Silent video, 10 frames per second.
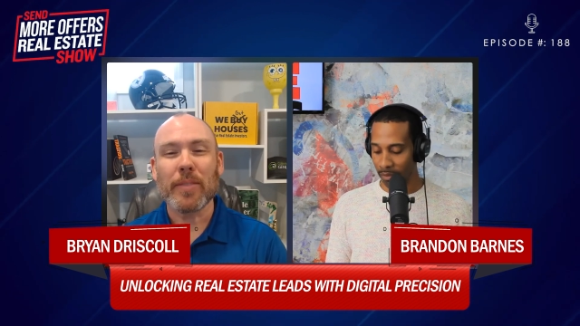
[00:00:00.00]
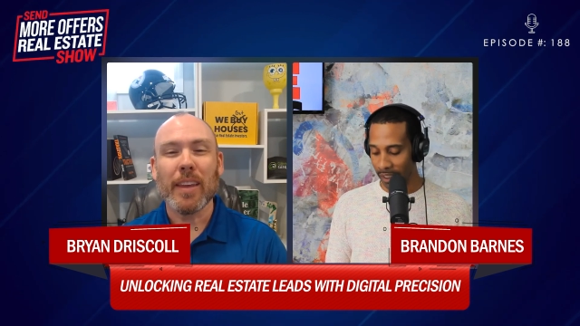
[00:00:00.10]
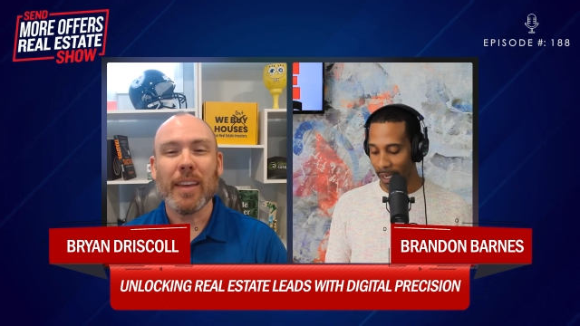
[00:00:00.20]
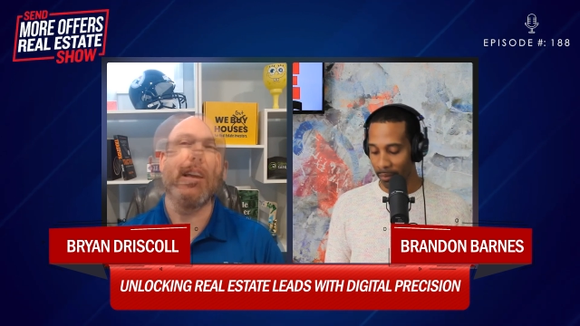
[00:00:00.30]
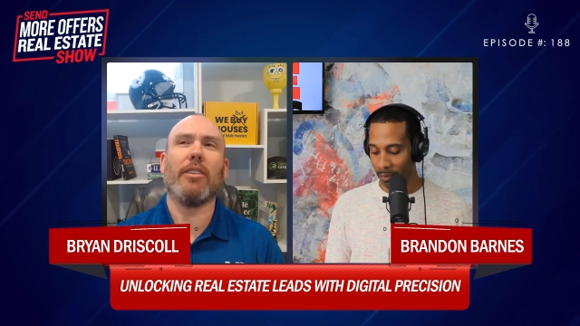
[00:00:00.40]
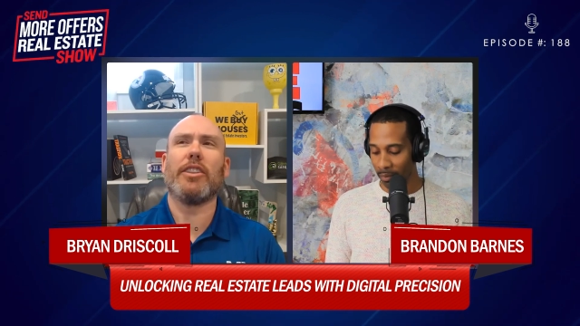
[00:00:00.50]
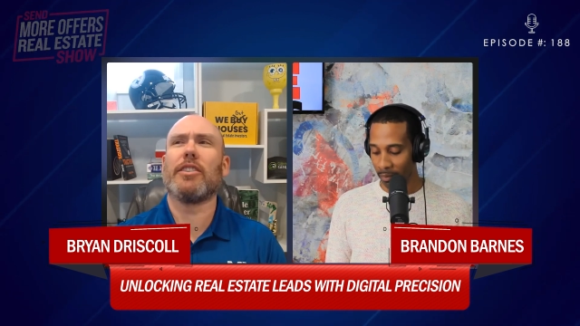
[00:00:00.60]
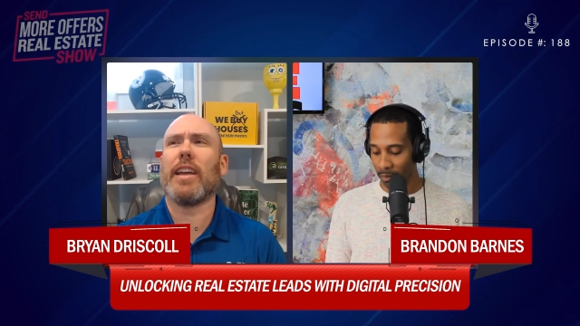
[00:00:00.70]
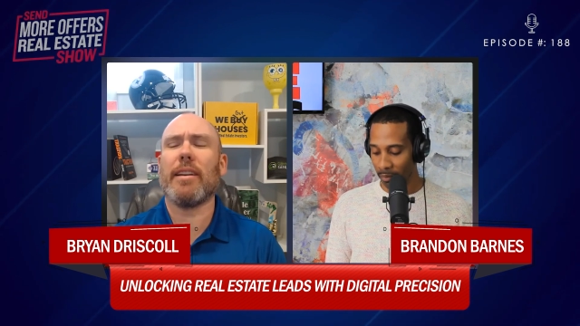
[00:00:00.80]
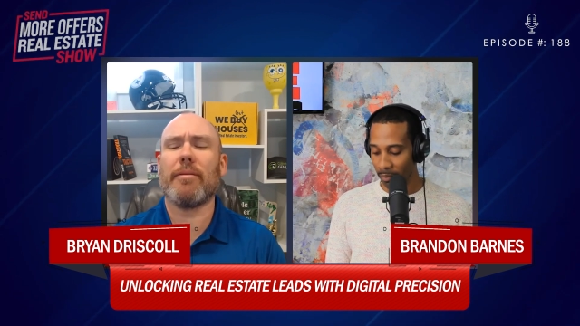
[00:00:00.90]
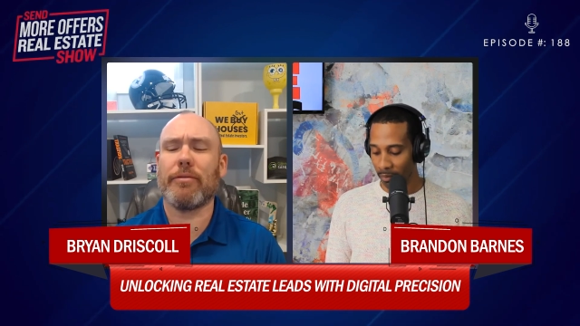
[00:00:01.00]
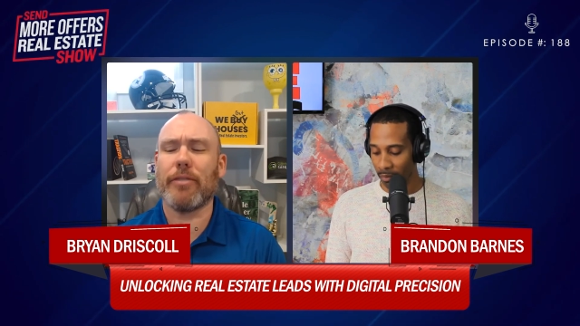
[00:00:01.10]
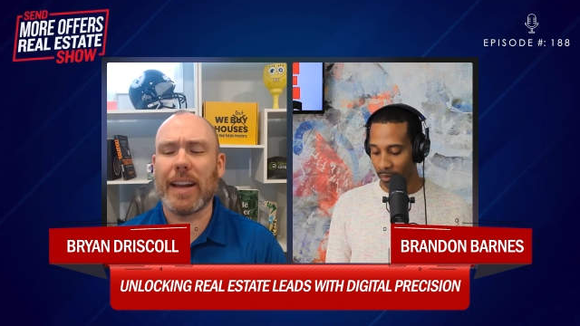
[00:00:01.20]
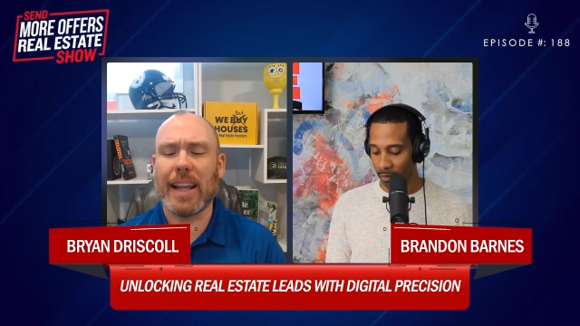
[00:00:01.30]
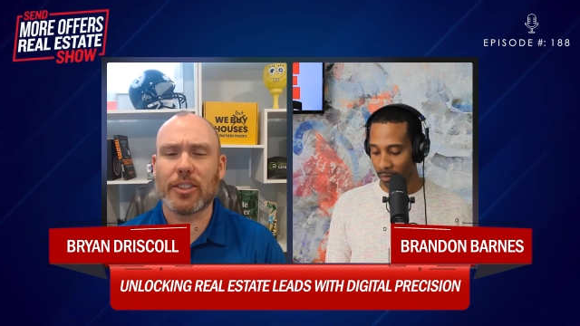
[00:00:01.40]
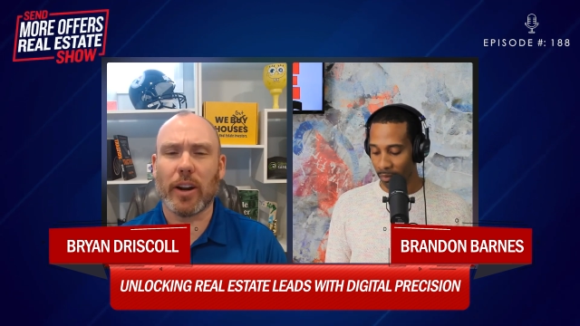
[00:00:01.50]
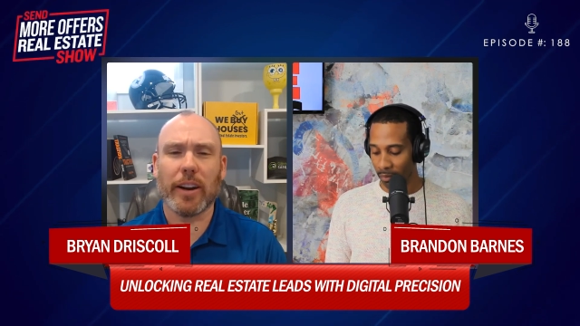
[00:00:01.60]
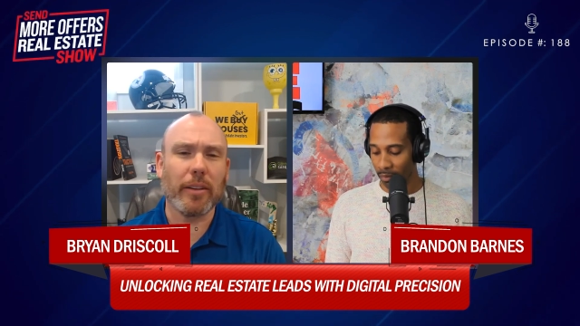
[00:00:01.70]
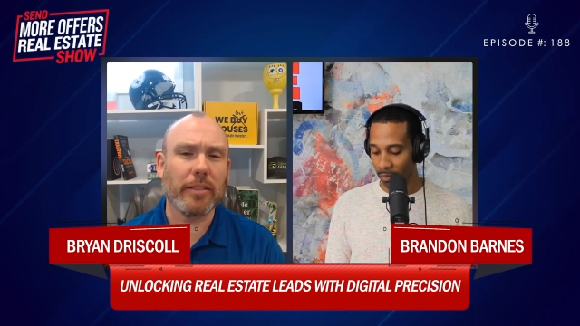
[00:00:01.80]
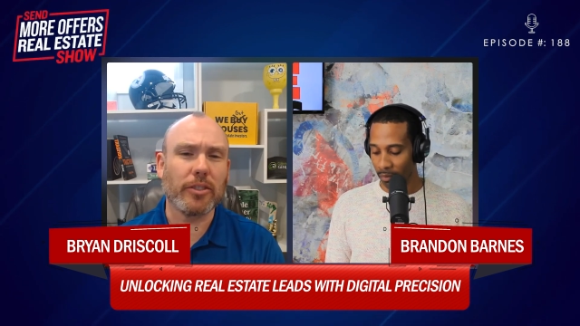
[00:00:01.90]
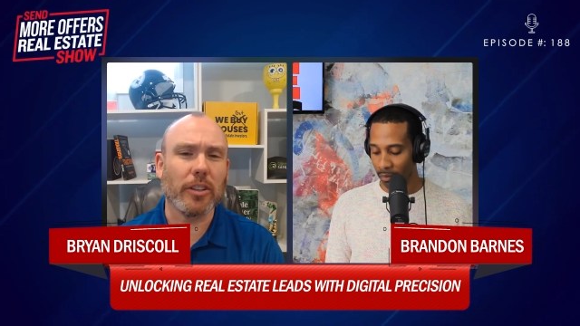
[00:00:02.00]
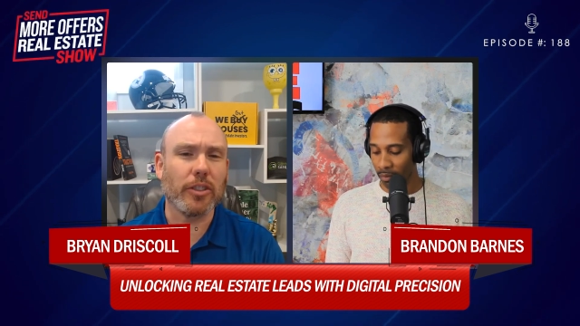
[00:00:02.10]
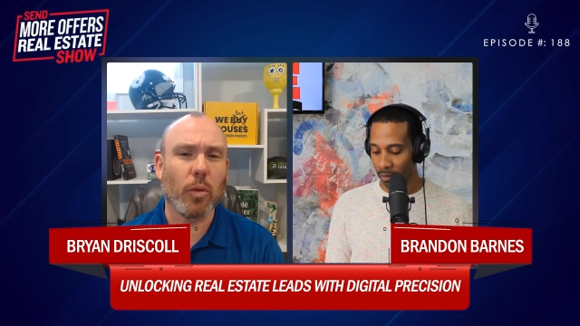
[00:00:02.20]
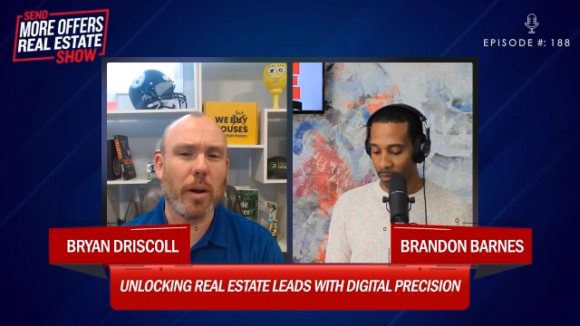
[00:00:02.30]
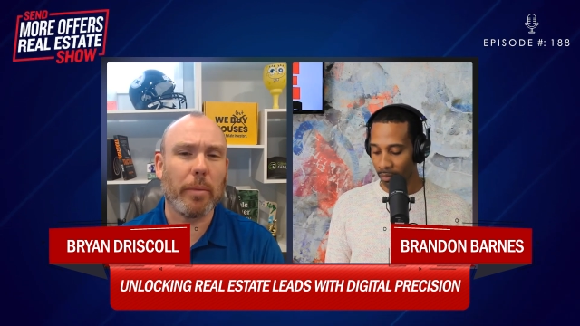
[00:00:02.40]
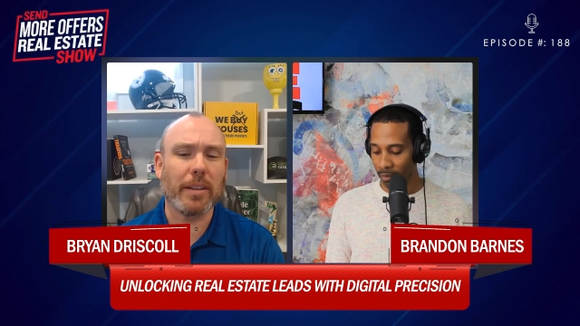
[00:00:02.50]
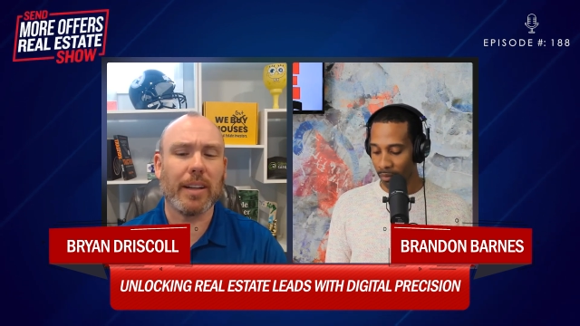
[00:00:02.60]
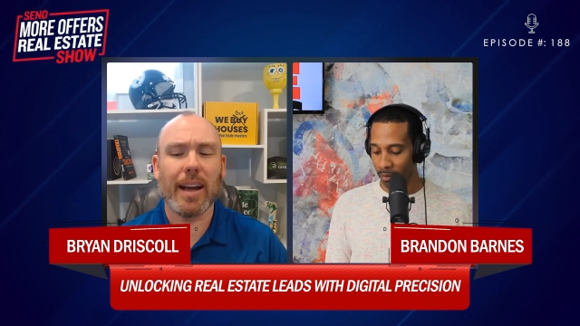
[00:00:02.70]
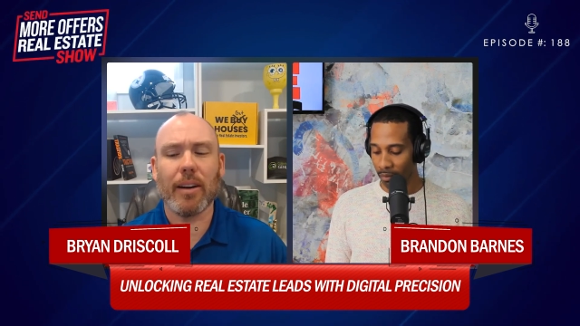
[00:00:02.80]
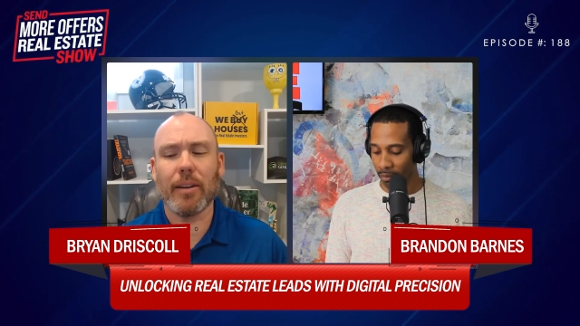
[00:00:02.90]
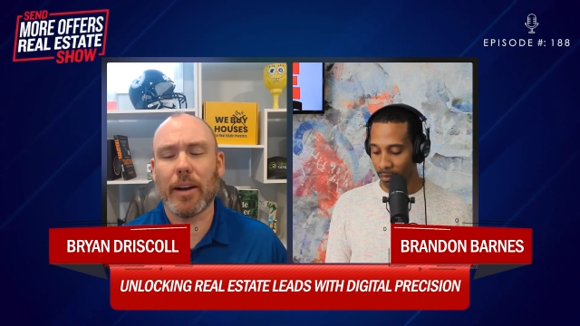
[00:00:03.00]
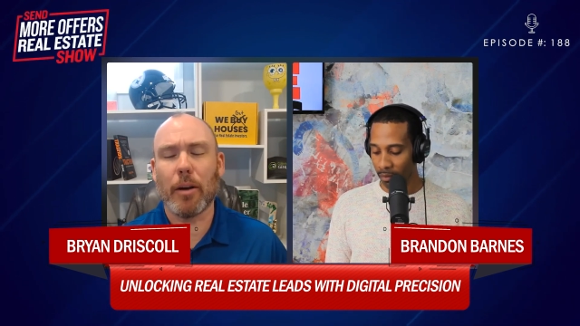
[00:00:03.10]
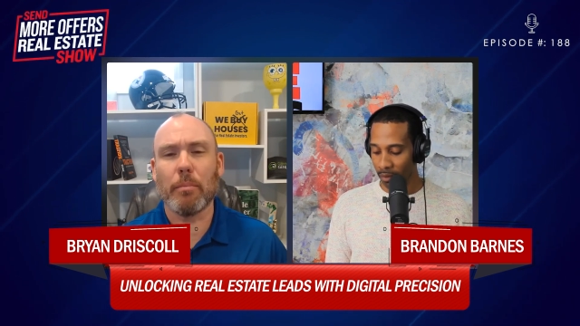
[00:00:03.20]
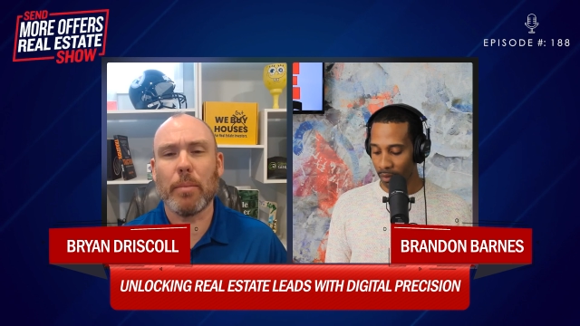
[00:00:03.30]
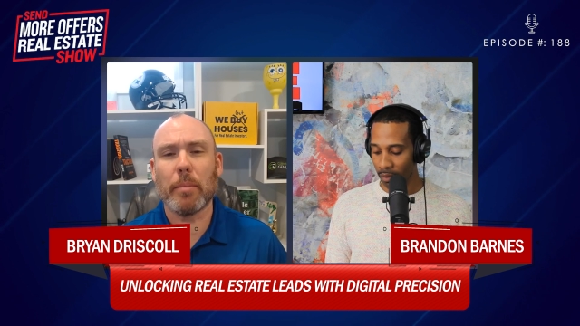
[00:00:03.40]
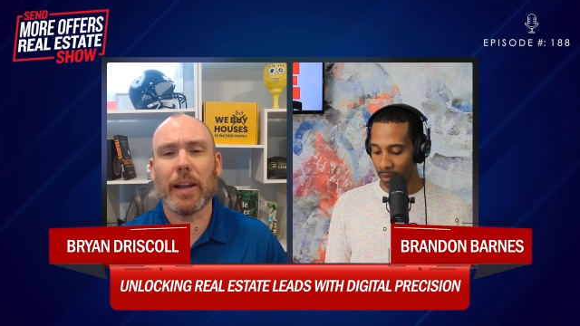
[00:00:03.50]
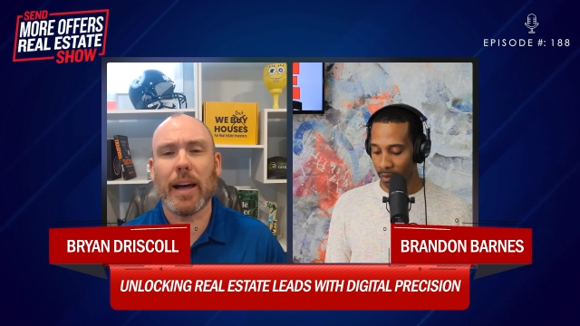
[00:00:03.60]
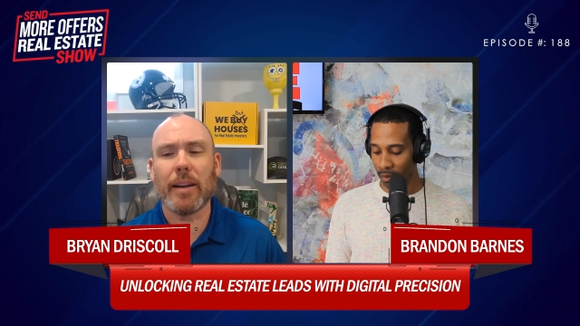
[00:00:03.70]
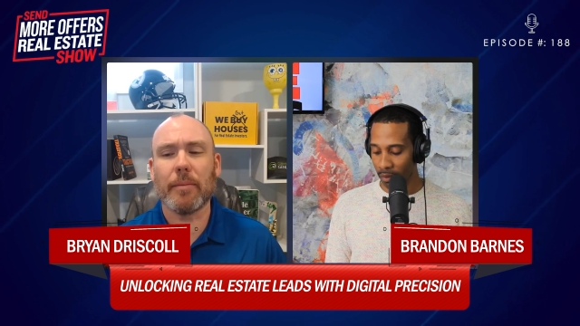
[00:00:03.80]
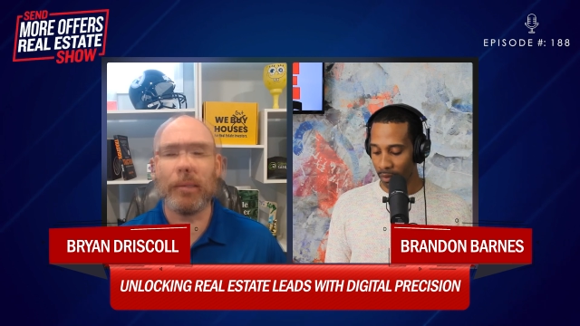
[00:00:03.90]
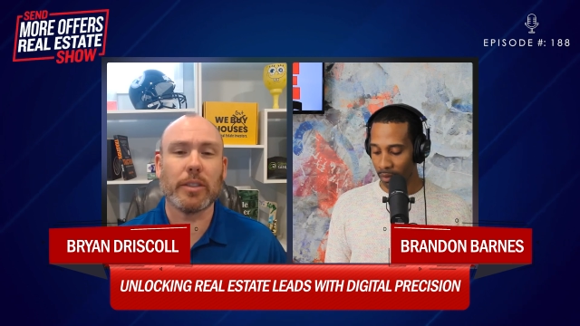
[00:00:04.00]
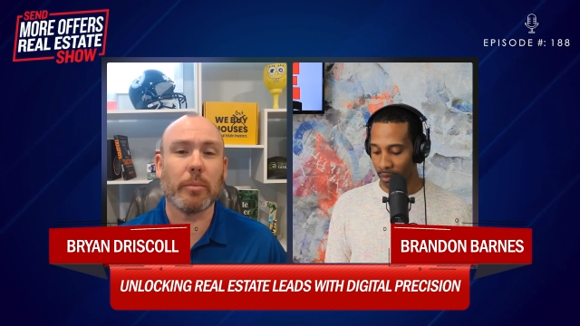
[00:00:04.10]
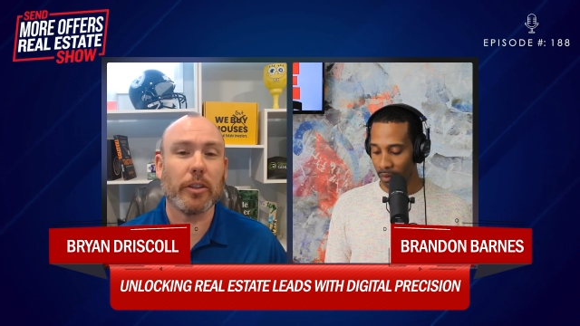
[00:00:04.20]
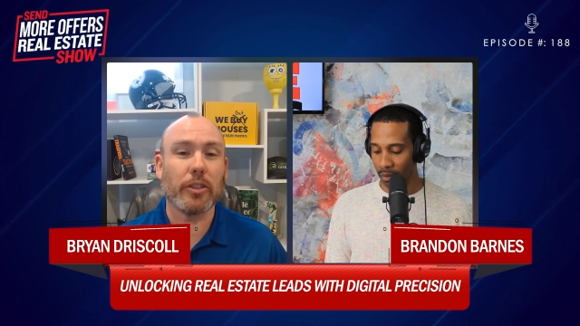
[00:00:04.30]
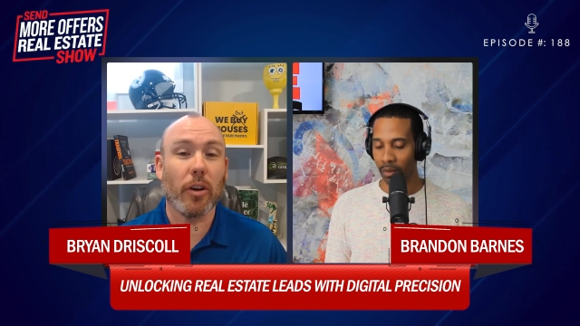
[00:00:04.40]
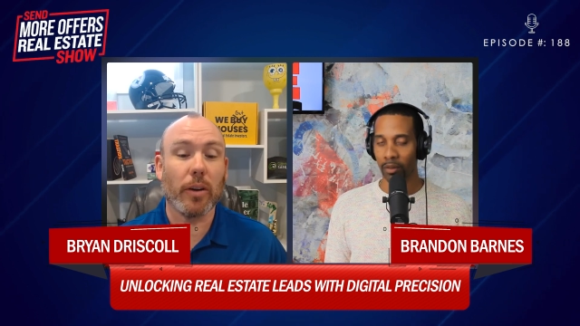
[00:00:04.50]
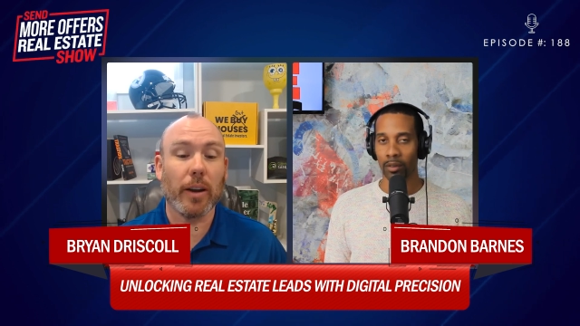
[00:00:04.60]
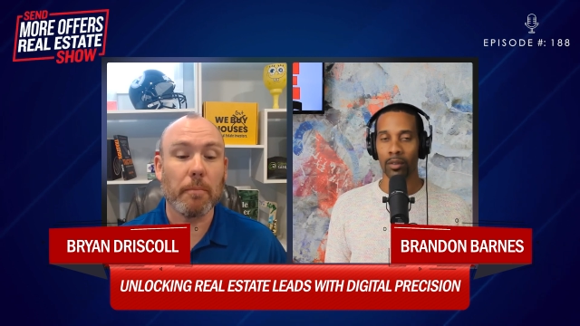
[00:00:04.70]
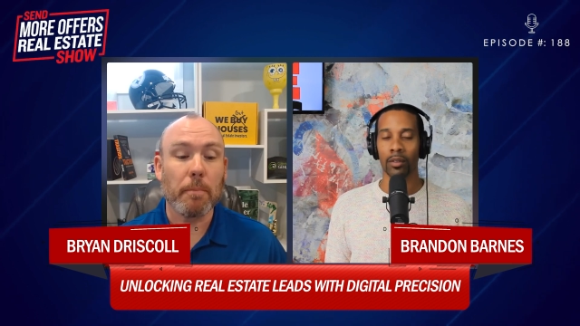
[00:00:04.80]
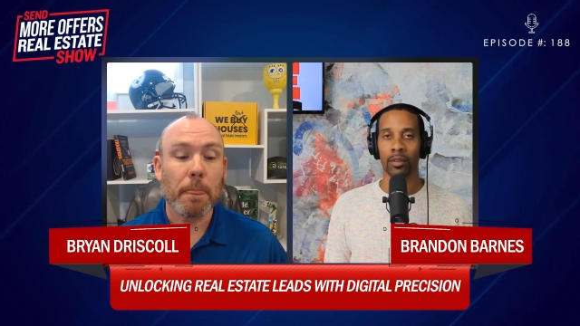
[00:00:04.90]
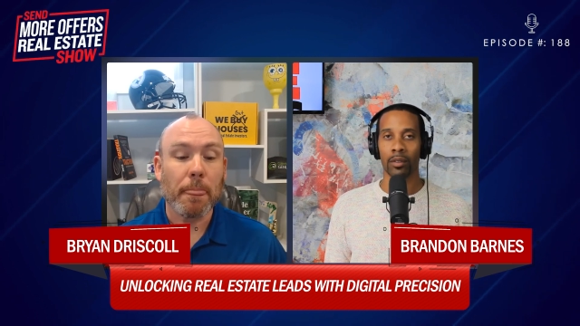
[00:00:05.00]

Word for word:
Speaker 1: Yep. I was just like freelancing on there, charging 20 bucks an hour, helping people out, doing some consulting.